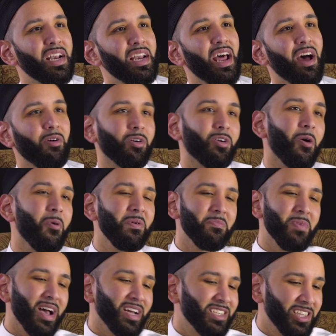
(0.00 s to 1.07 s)
Now,
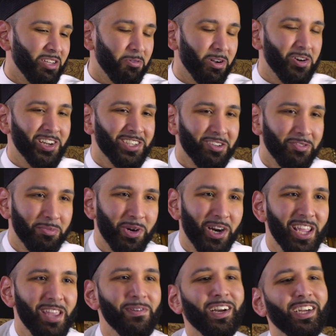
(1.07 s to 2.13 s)
going back to the request of
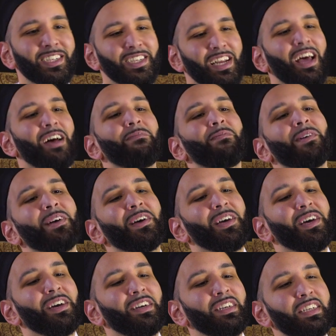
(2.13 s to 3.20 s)
Ibrahim alayhi salam,
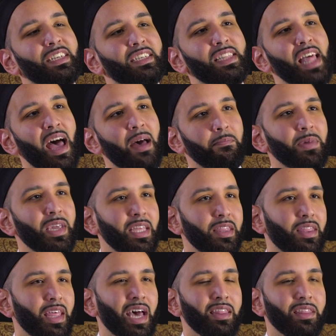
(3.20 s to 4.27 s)
does that
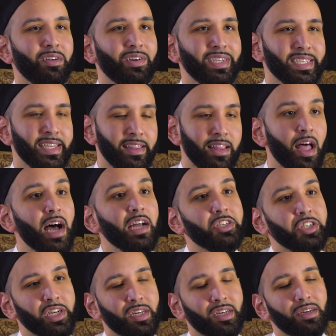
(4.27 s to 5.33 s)
mean that there is
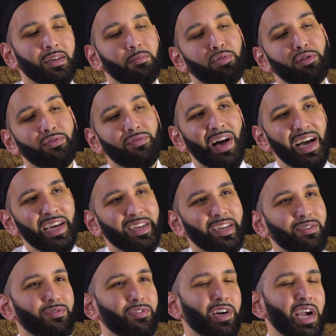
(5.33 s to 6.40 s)
logic
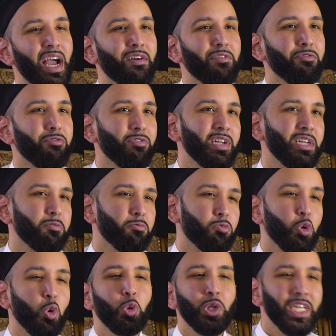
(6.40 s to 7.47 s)
provided for every
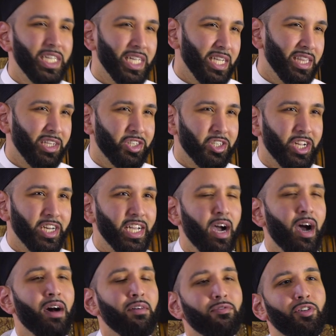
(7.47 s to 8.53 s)
ruling in the
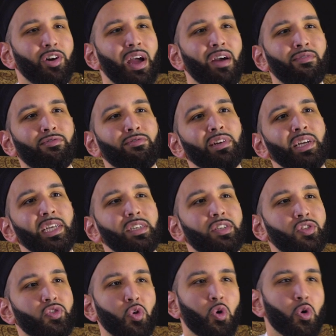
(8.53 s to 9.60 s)
Sharia, for every
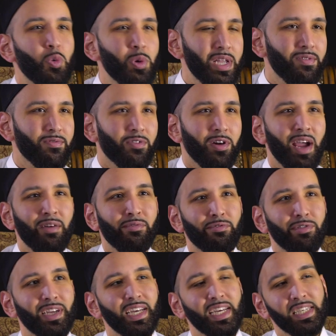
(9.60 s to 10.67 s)
story, for
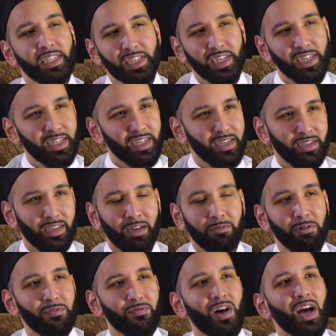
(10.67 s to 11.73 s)
every incident?
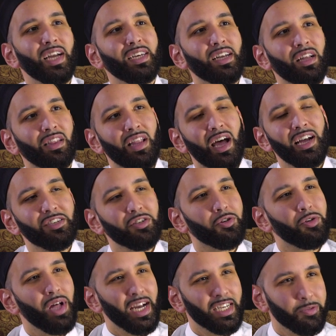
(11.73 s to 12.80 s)
Can we find a
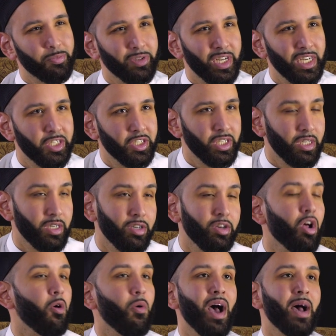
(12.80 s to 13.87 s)
logical explanation?
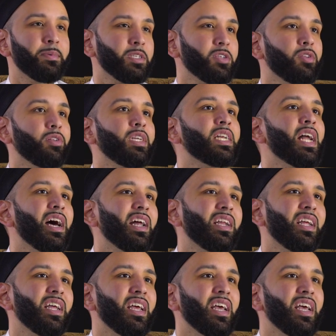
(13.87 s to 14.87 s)
No, absolutely not.